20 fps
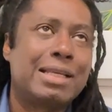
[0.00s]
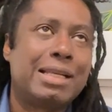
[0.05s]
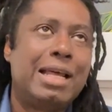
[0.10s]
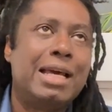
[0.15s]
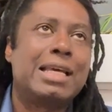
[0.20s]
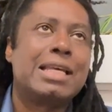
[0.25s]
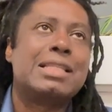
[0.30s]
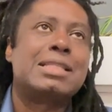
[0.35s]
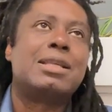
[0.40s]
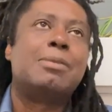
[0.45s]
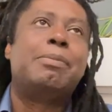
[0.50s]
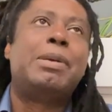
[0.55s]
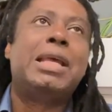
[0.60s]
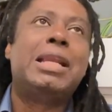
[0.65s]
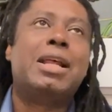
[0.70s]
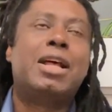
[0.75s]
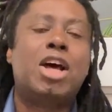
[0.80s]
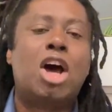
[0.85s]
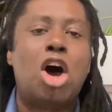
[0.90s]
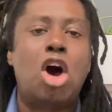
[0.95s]
Like, it's
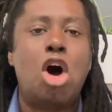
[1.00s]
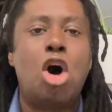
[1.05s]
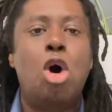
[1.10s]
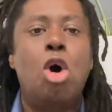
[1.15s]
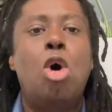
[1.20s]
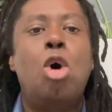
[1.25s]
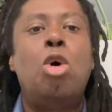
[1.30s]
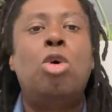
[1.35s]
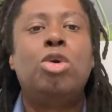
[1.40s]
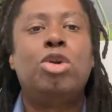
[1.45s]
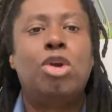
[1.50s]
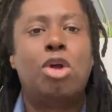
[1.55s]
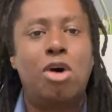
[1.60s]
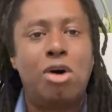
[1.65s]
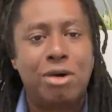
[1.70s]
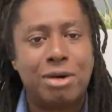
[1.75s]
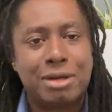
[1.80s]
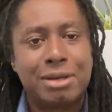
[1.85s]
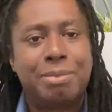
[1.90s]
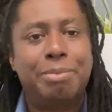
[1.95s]
been a whole
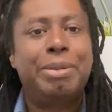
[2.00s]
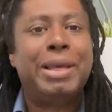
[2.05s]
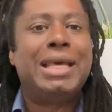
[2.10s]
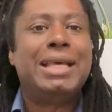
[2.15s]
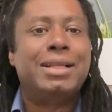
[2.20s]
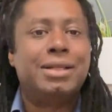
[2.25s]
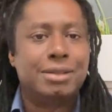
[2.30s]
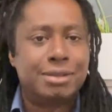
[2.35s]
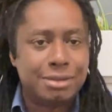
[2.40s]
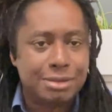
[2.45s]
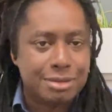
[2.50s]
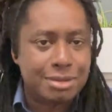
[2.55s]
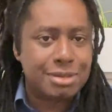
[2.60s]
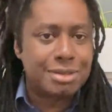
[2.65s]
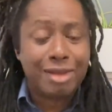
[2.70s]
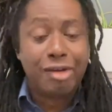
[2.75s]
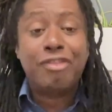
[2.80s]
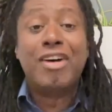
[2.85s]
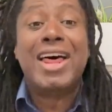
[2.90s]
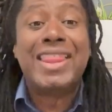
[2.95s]
long
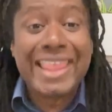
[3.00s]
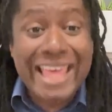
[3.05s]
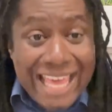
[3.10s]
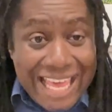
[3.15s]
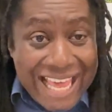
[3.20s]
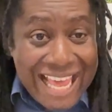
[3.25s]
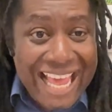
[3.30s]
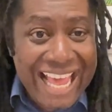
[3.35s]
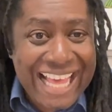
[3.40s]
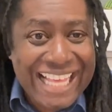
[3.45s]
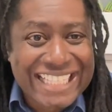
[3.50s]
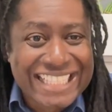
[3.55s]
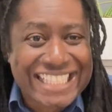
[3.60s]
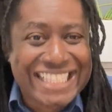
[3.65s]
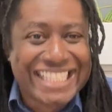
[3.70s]
build. For this!